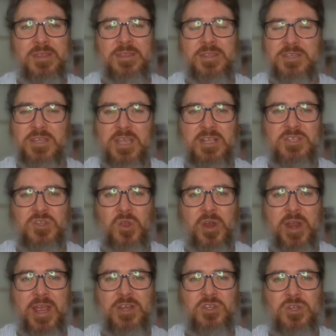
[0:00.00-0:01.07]
this kid's
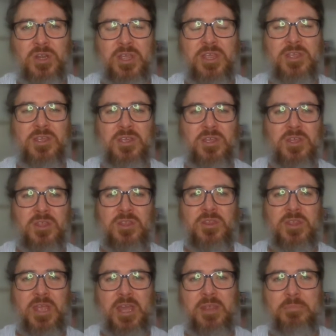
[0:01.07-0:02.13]
not actually
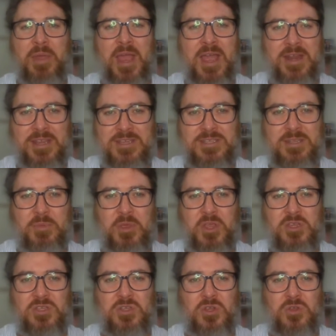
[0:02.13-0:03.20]
the other party's, the
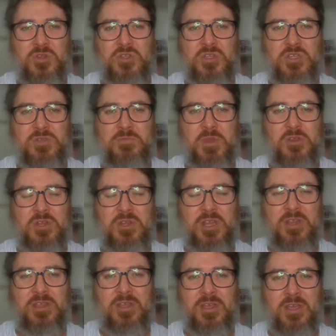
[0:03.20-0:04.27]
person who's
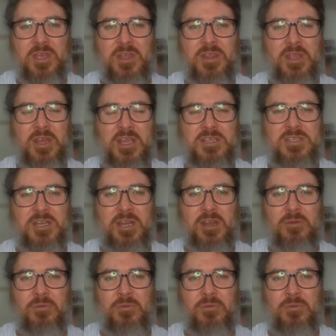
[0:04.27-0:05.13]
disputing the custody